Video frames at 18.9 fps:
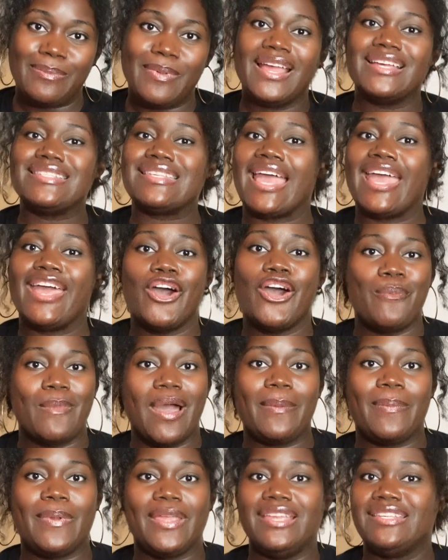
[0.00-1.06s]
because I held
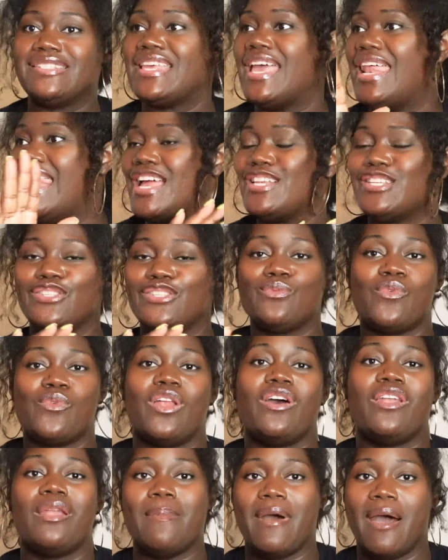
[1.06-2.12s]
my peace and I just went
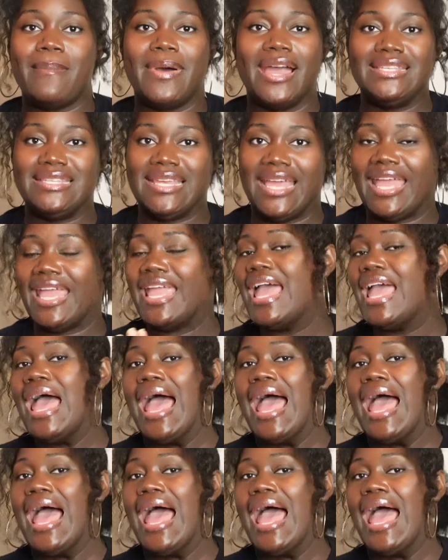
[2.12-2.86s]
on about my day.